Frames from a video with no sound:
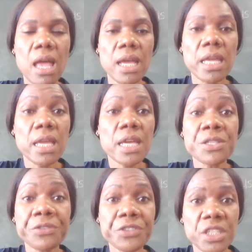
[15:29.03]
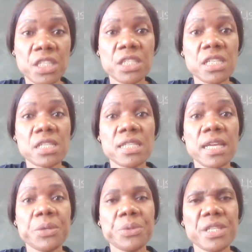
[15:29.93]
in case of genetics,
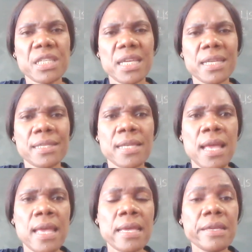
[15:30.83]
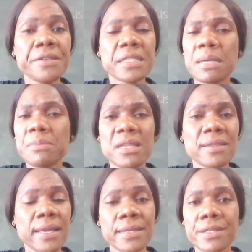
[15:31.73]
like we said, is
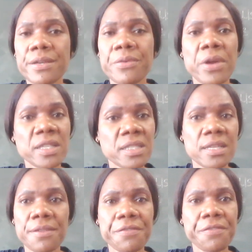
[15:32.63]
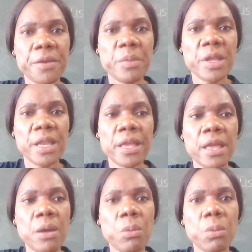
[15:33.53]
something that runs in the
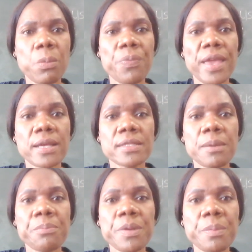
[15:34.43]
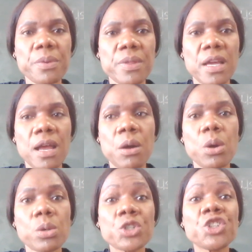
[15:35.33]
family. There are some people that are
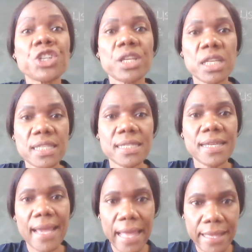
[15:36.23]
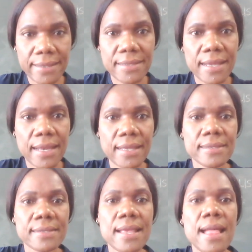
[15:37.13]
called genetic
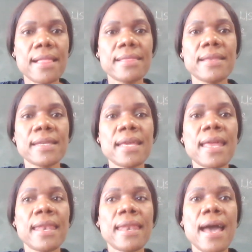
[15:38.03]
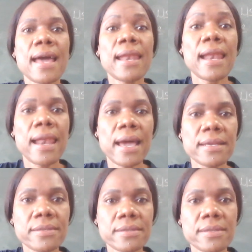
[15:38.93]
counselors that can
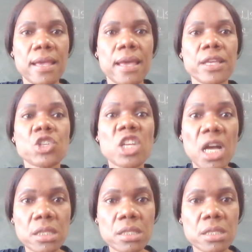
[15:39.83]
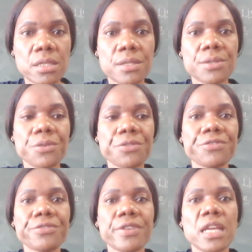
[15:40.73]
analyze the chances of
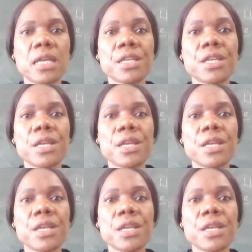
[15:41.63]
a